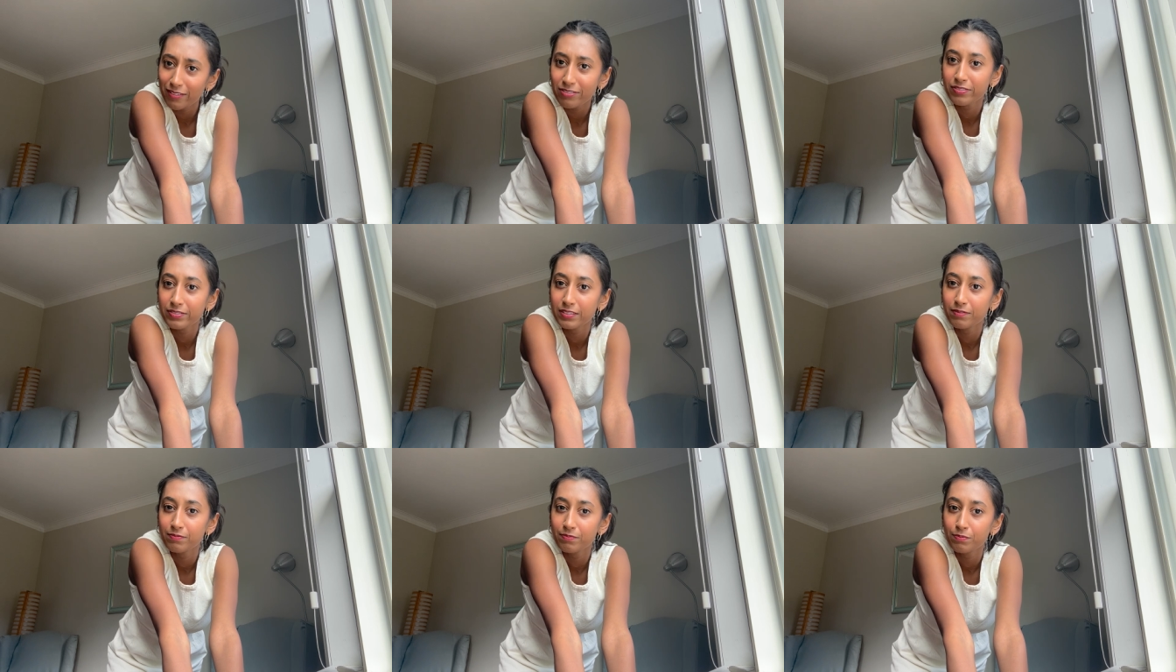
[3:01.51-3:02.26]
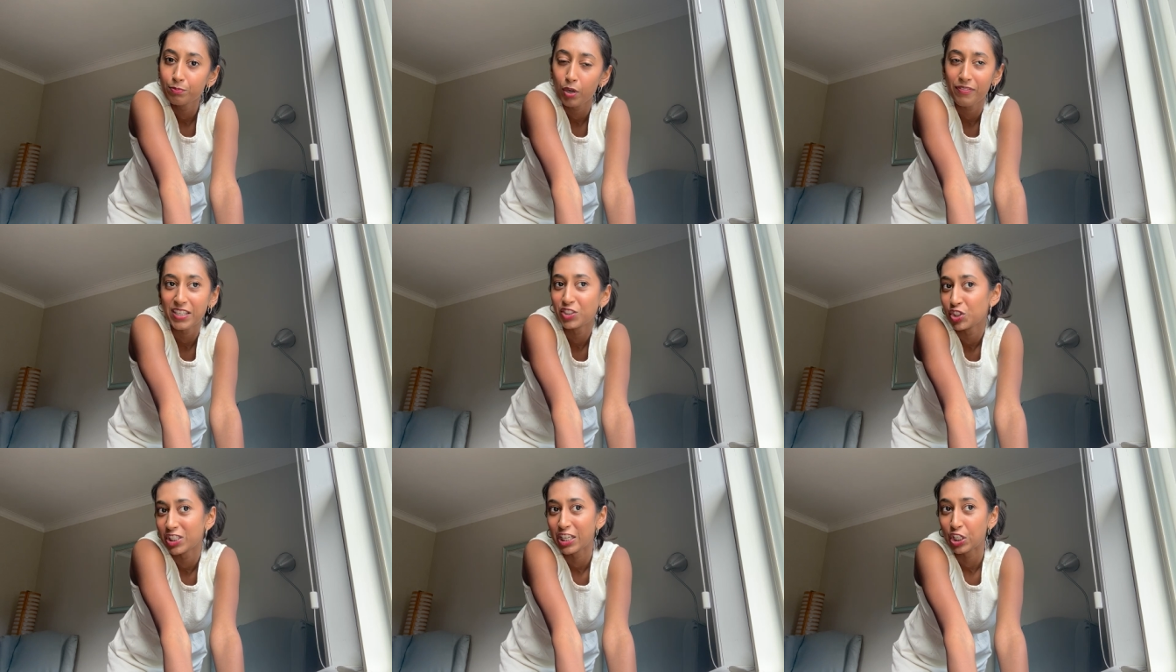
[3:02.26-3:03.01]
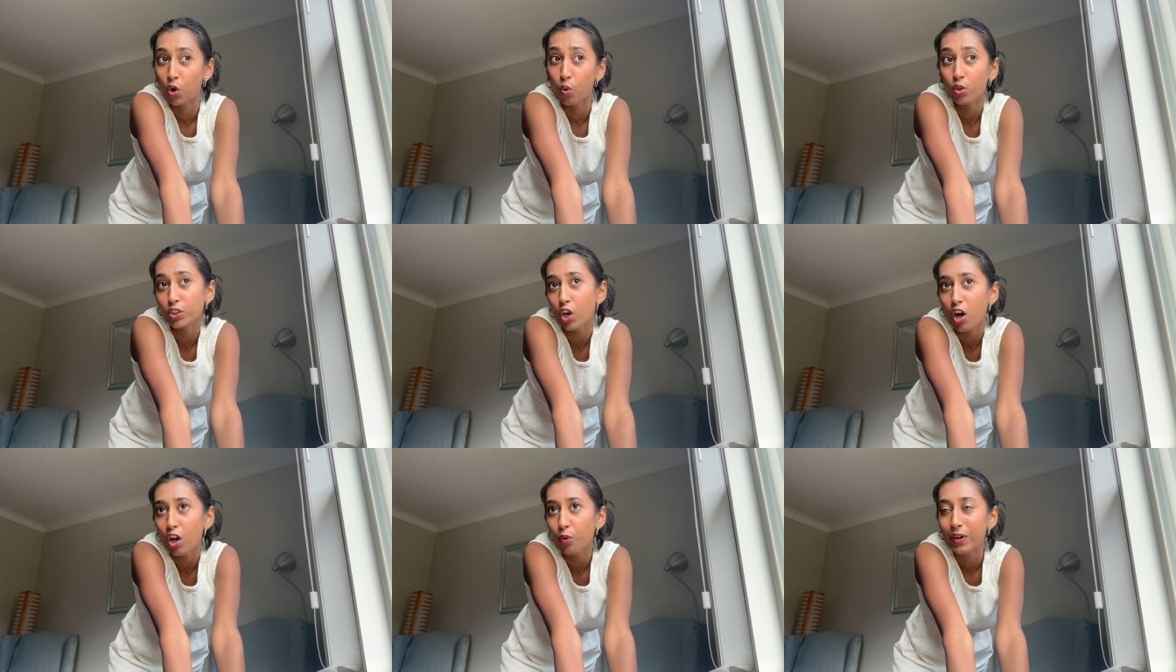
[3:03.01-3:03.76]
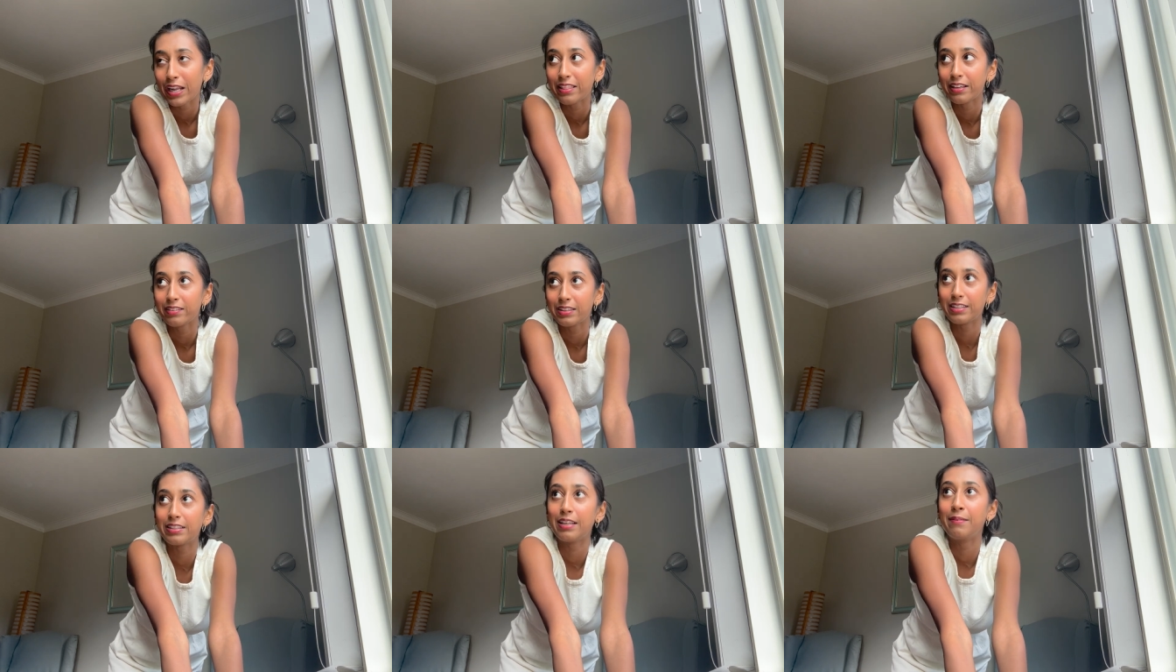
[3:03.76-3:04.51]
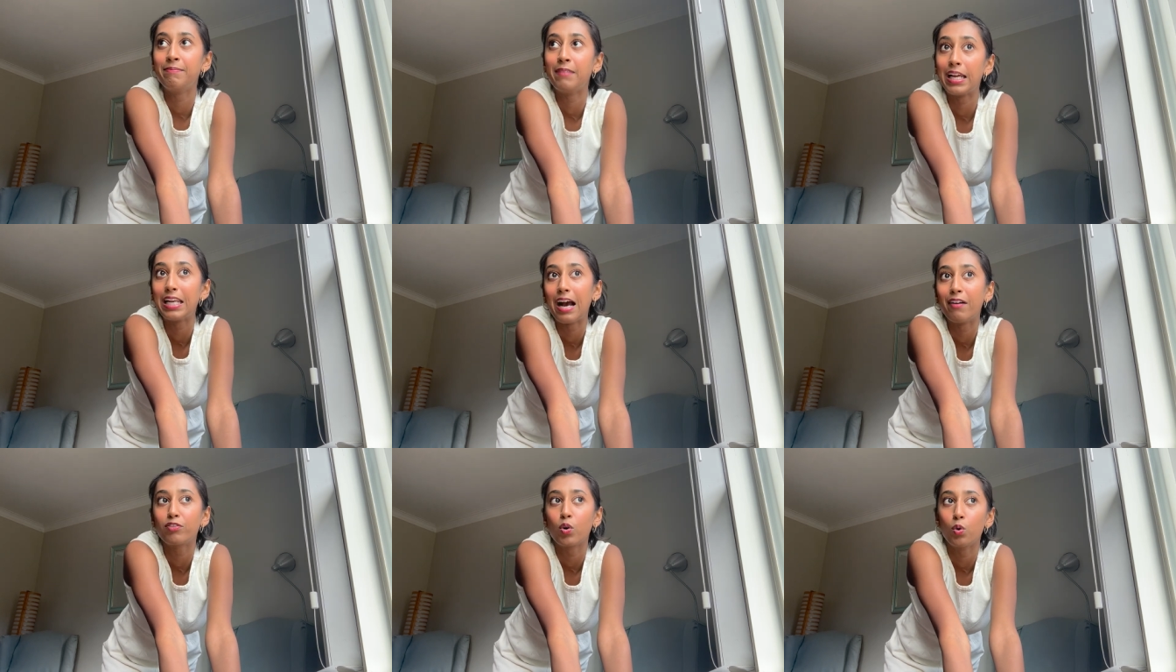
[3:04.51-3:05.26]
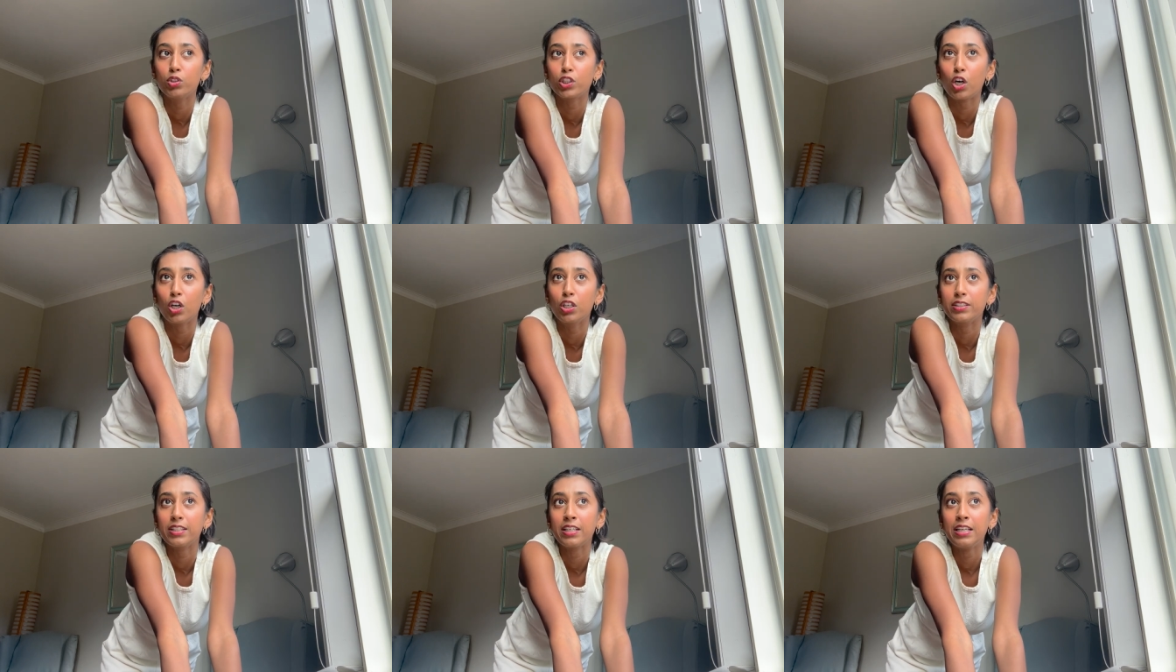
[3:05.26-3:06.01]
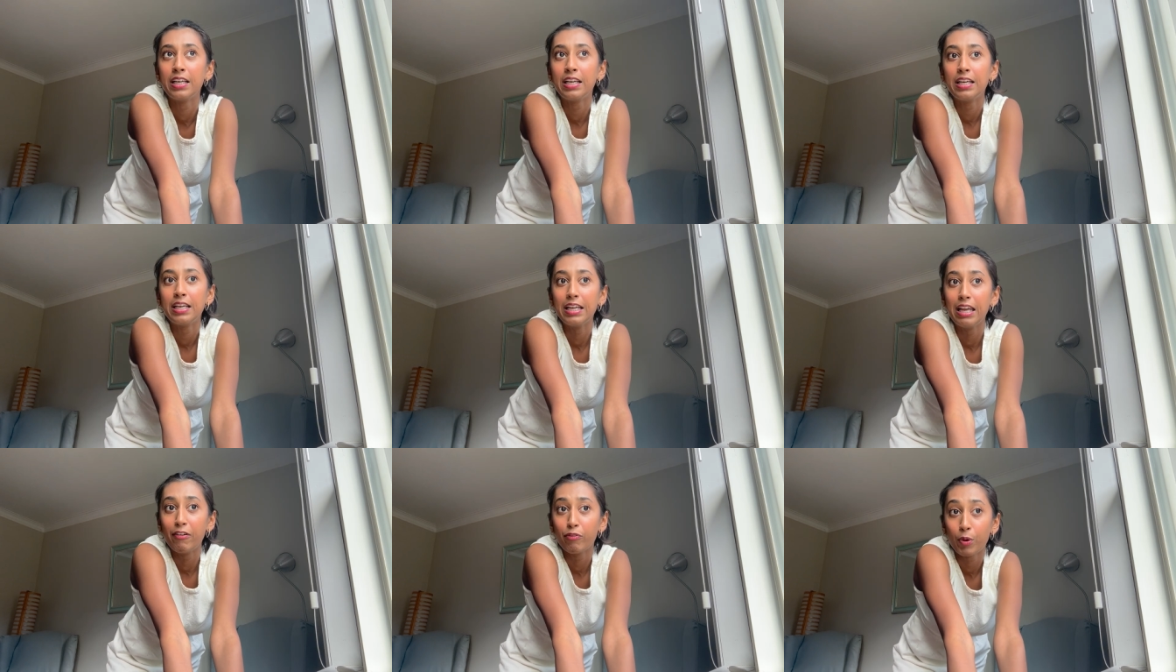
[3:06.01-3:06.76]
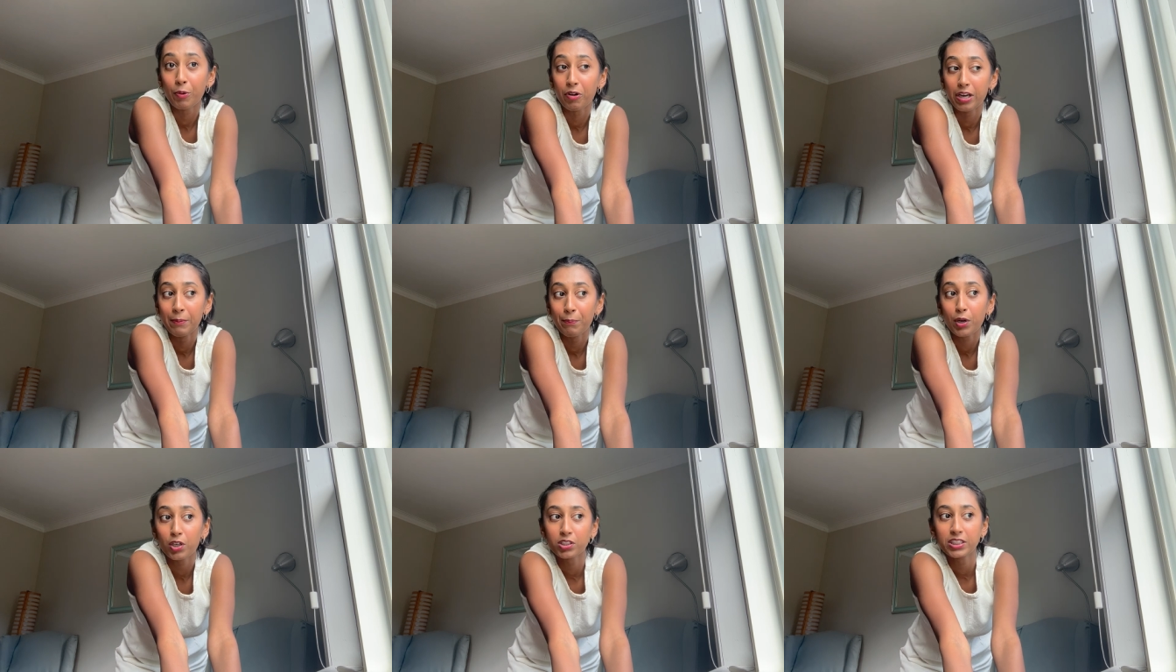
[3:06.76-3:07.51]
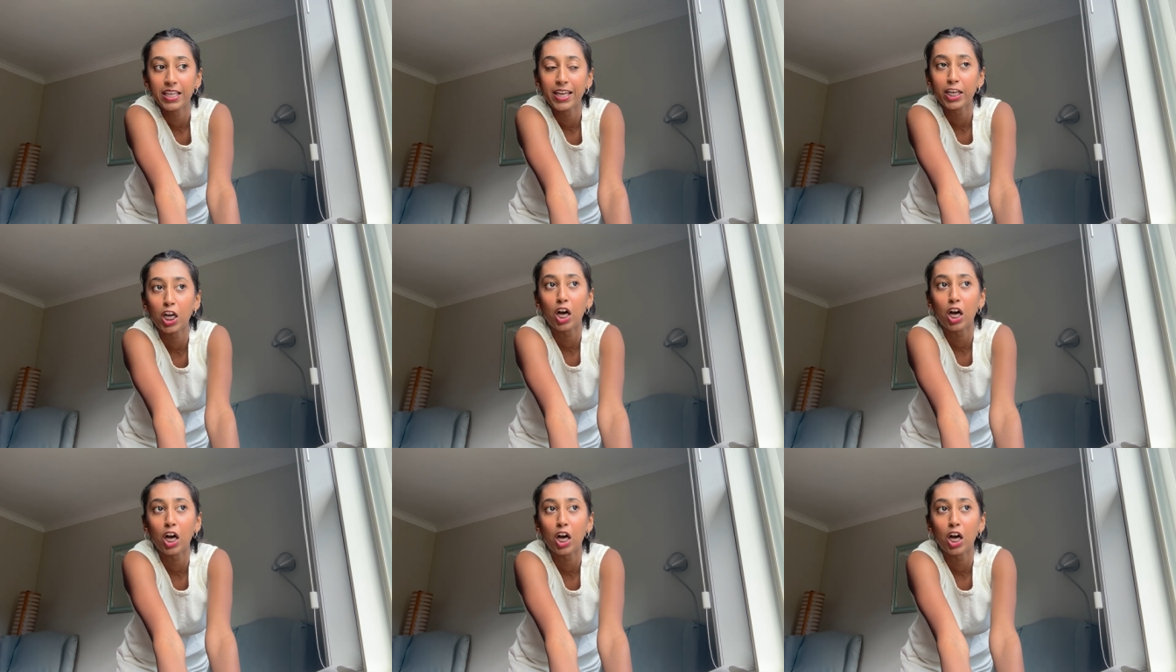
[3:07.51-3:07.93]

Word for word: of professors didn't cold call when I think that they might have cold called if we were in person.